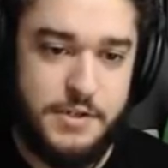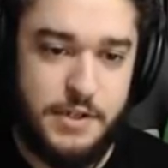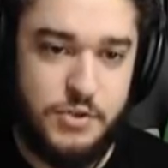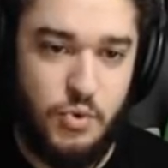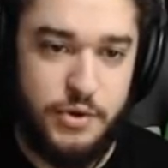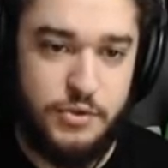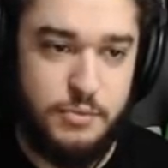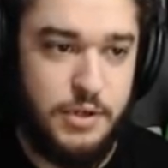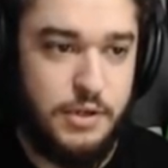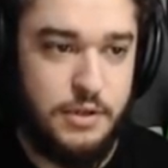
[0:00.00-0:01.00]
that's going to
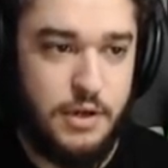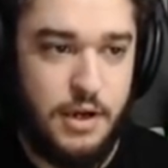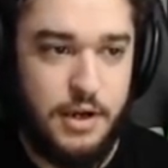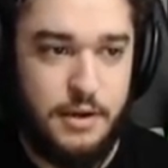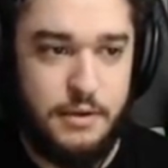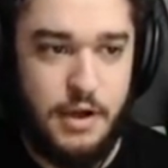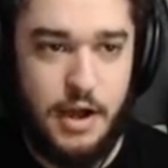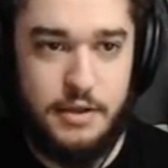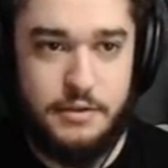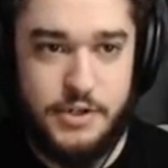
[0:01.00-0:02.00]
be uh,
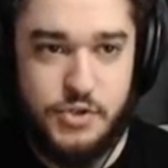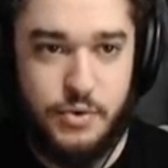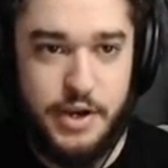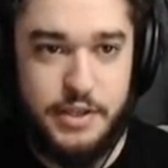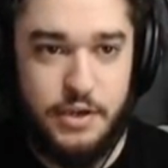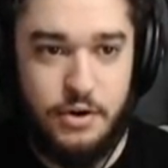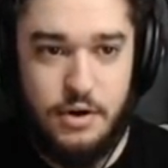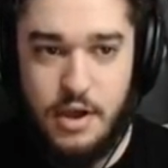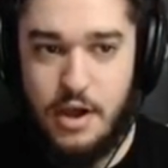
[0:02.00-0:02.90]
this right here.